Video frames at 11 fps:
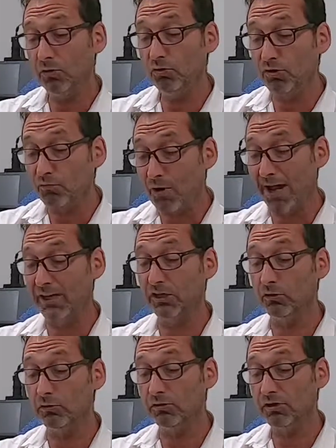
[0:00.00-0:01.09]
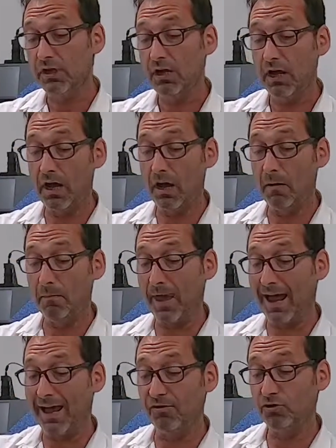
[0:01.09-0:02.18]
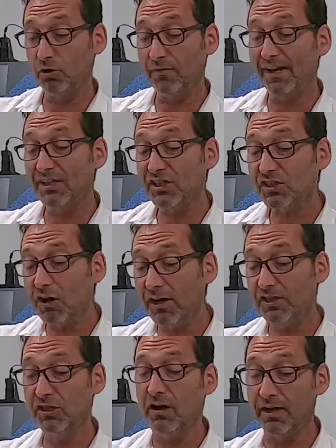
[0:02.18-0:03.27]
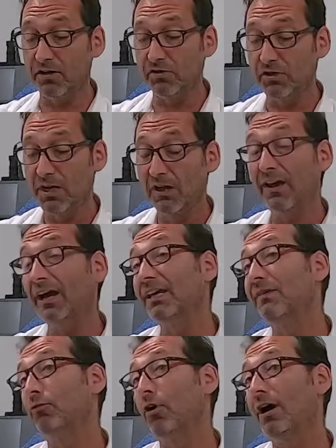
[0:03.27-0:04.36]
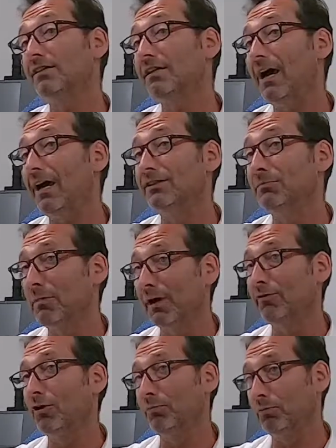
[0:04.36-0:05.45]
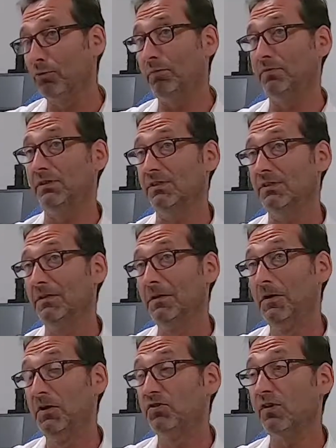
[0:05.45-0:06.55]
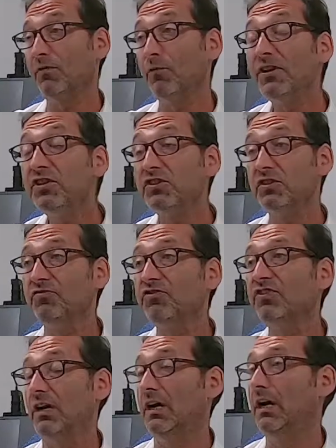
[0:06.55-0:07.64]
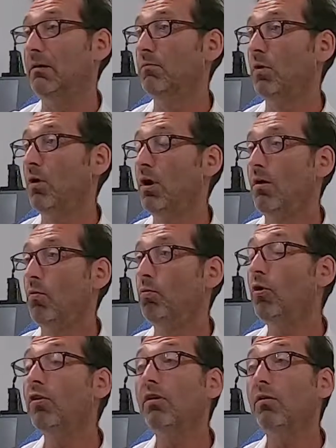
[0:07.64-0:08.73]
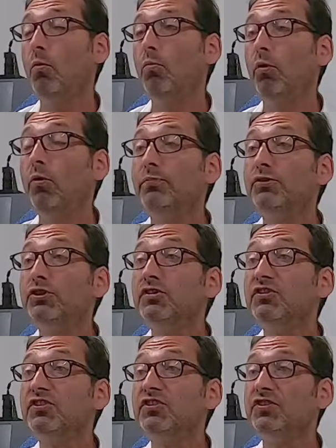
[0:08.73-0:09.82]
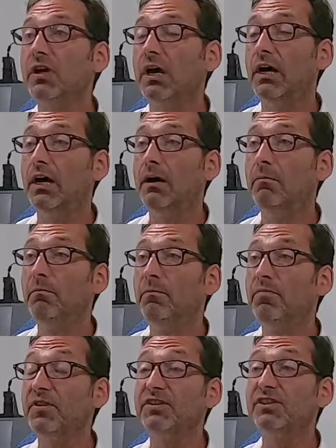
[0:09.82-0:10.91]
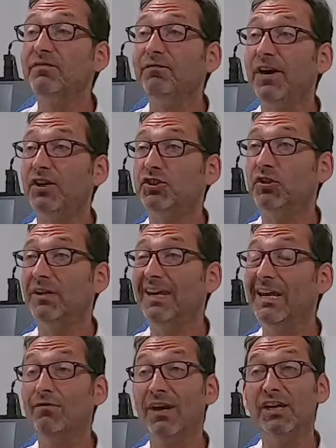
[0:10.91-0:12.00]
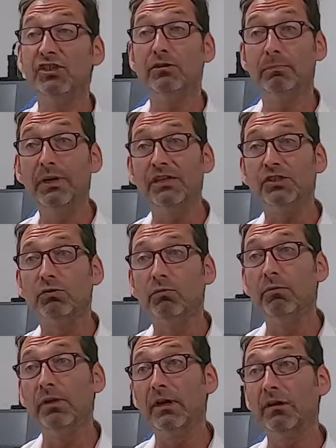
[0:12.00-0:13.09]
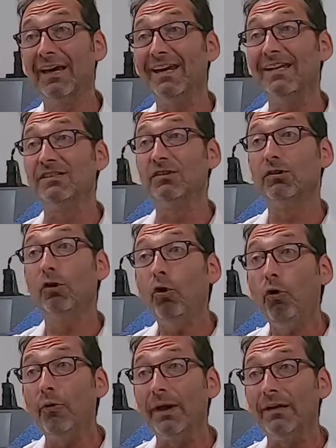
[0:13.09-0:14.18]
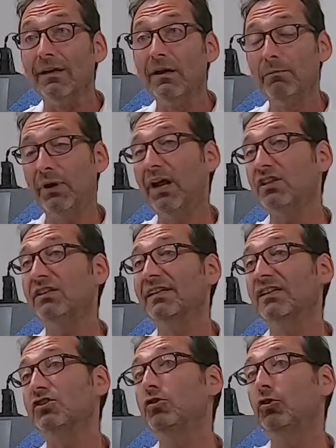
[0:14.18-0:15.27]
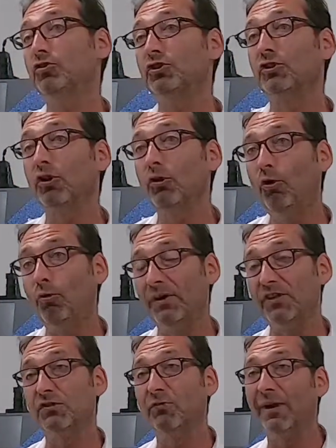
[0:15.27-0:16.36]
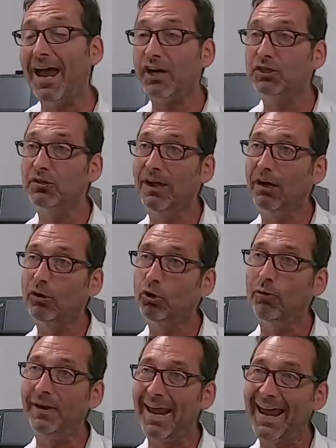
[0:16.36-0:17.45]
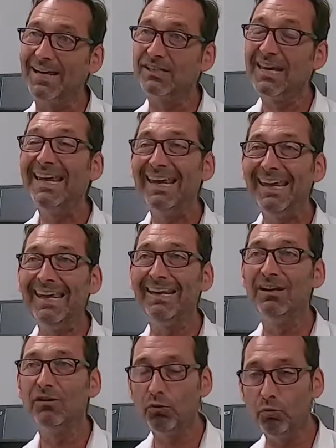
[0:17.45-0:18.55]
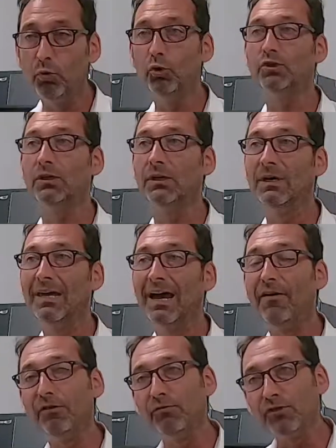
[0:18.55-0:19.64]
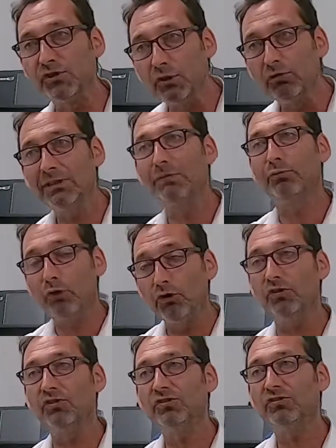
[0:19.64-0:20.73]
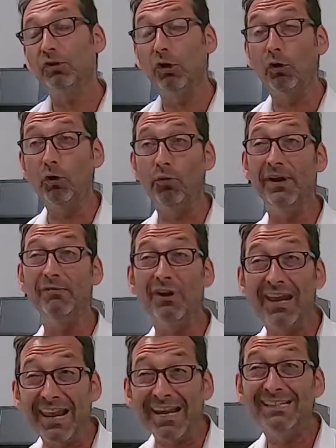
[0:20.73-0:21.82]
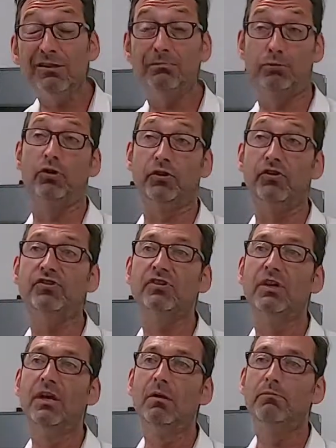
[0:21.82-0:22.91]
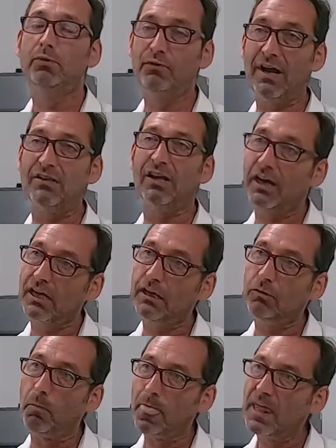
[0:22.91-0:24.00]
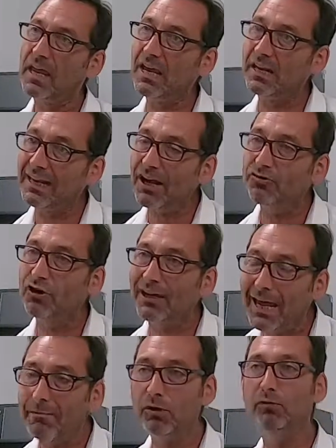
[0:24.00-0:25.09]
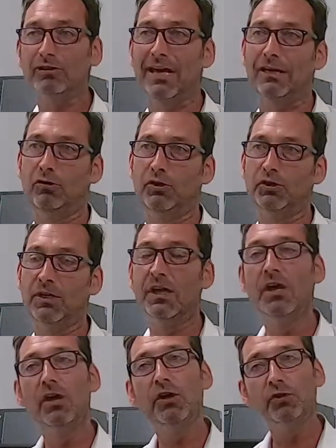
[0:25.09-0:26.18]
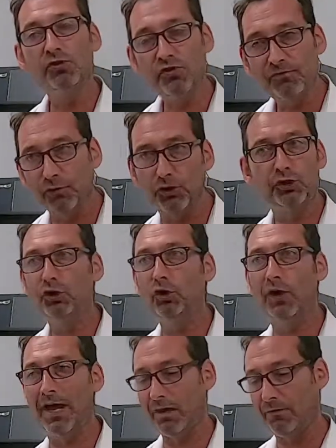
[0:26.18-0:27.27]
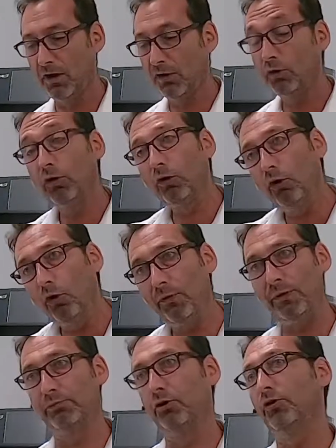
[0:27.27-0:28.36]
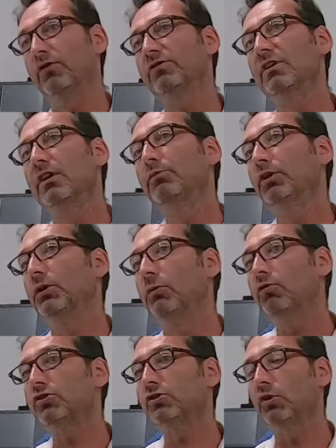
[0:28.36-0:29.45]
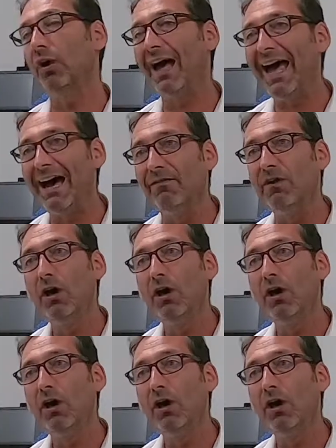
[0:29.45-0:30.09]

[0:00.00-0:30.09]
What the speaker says: and radicals and sort of excited ions that give rise to antimicrobial properties. So for instance, what produces the disinfection in relation to bleach? Well, we know that is chlorine, but actually it's not just chlorine, it's the reaction that chlorine has in the water, and the resulting products, chlorine related products, provide that kill. In electrochemical technology, you for sure have chlorine products, but you also have